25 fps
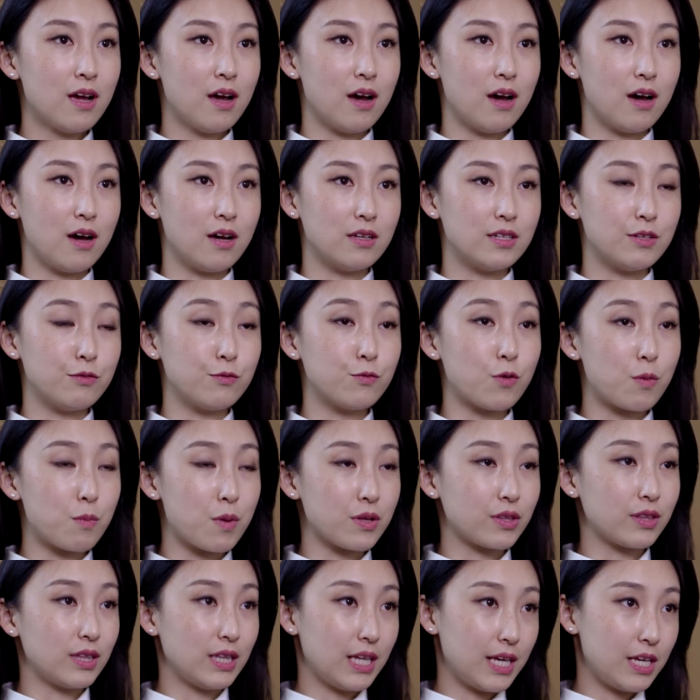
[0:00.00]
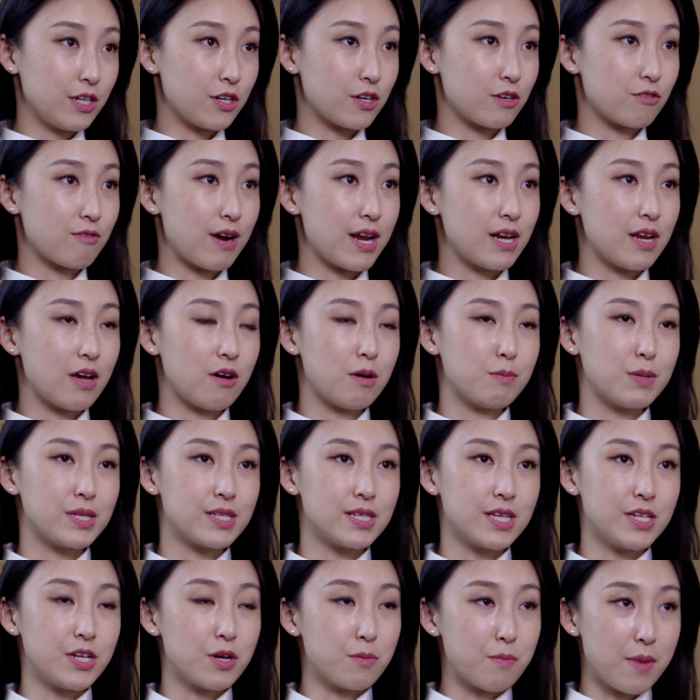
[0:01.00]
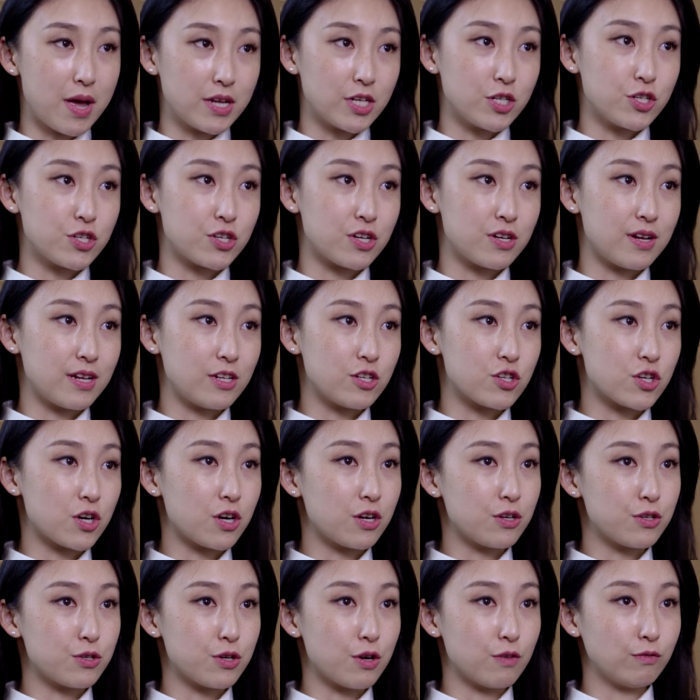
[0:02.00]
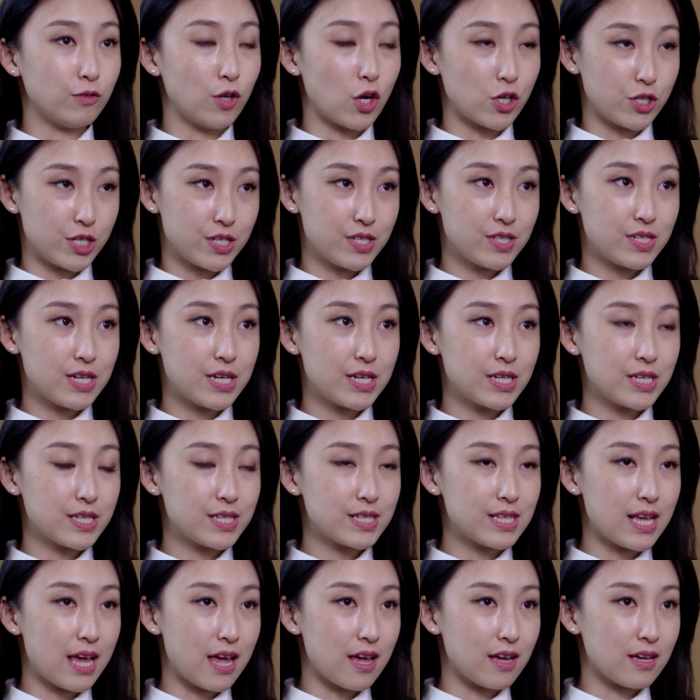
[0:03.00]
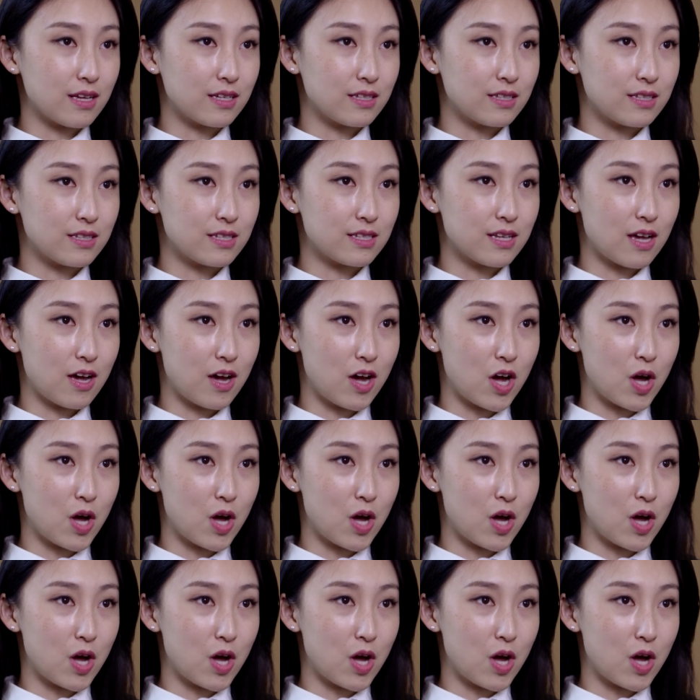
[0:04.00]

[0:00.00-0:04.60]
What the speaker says: and 4 months later, right now, I'm a senior manager in charge of logistics and